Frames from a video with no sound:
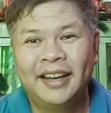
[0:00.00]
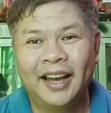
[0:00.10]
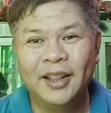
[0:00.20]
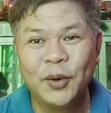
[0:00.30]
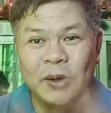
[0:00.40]

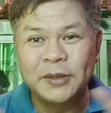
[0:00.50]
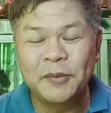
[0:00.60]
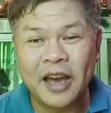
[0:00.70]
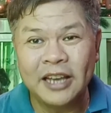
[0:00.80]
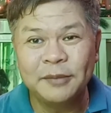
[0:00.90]
Hello, what's up
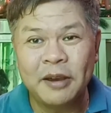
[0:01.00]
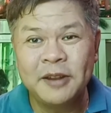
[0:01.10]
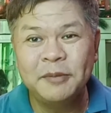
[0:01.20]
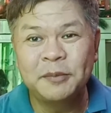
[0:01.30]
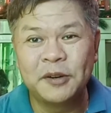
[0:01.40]
guys? My
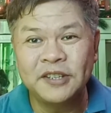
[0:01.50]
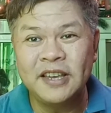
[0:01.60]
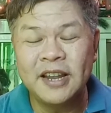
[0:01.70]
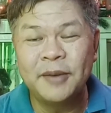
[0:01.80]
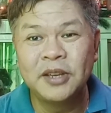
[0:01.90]
name is
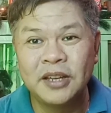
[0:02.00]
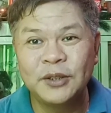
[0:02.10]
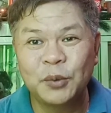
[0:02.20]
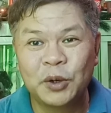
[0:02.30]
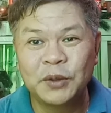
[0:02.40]
Percy and I'm the
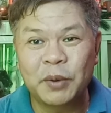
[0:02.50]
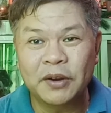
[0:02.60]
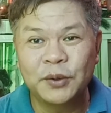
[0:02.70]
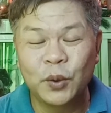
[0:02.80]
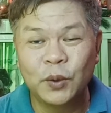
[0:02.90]
Guinness World
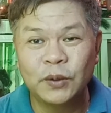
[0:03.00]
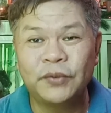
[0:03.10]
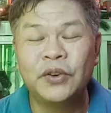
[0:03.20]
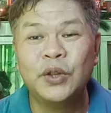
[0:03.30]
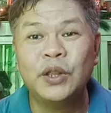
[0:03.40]
Record holder
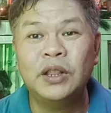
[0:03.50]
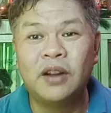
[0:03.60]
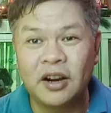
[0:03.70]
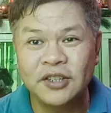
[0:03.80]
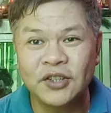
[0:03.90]
for the
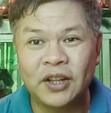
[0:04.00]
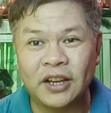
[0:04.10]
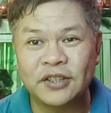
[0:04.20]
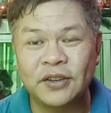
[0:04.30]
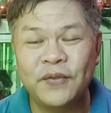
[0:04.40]
largest
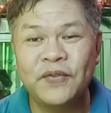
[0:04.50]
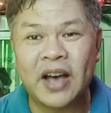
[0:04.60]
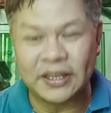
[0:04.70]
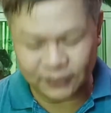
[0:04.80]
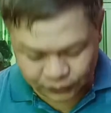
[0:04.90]
collection of
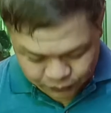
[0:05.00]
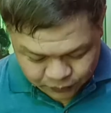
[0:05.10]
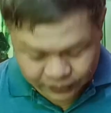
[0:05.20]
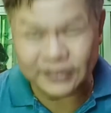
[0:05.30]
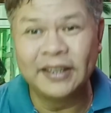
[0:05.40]
fast food
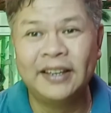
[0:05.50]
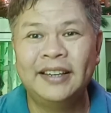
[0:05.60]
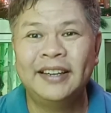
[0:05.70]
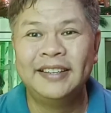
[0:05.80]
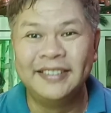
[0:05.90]
toys. And
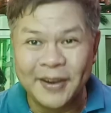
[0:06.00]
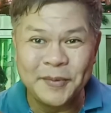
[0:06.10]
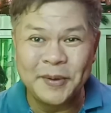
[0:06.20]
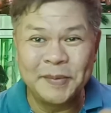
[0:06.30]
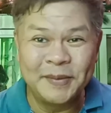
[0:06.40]

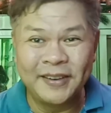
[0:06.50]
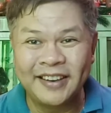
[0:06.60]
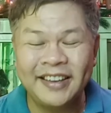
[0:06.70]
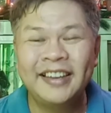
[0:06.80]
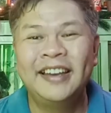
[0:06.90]

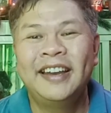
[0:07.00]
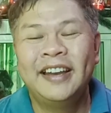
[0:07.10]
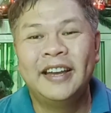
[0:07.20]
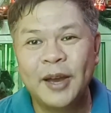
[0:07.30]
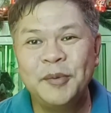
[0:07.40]

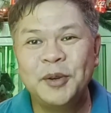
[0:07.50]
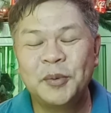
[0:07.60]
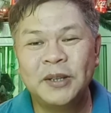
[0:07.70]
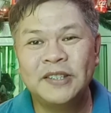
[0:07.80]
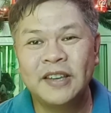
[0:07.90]
I'm here
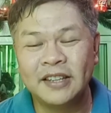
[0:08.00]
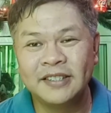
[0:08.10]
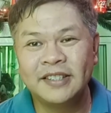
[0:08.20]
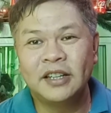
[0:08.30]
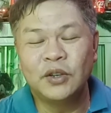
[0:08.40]
once again to
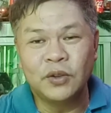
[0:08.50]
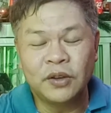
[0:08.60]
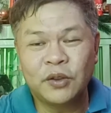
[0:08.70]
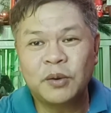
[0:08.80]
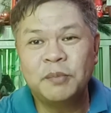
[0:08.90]
tell you
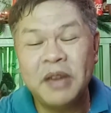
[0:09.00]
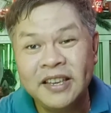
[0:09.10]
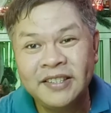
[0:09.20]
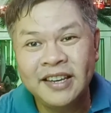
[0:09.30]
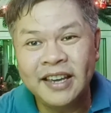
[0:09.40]
another
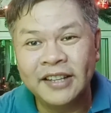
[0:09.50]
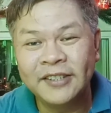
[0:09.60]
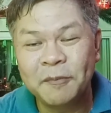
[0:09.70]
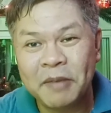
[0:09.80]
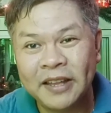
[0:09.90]
amazing and
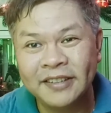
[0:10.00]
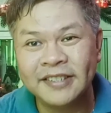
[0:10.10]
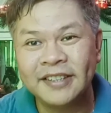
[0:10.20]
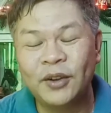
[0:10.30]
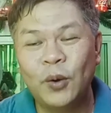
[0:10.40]

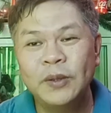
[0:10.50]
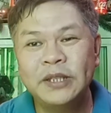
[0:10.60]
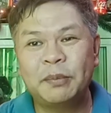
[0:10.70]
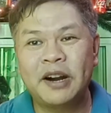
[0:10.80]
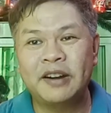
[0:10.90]
stupendous and
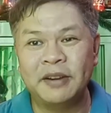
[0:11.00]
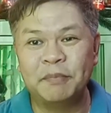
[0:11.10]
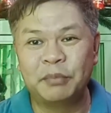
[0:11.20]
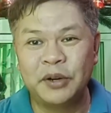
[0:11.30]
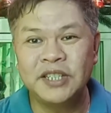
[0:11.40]

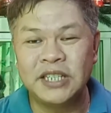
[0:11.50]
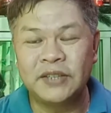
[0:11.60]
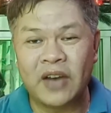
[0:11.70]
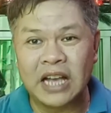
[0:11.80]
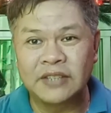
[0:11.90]
awe-inspiring Percy's
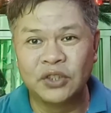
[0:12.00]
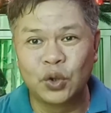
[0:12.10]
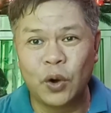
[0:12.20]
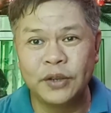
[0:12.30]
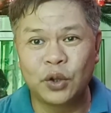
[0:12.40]
fast food
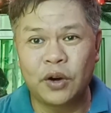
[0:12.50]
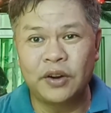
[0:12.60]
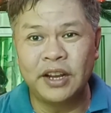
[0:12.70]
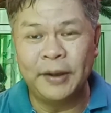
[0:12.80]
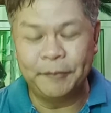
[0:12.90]
toy
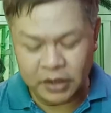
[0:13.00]
story.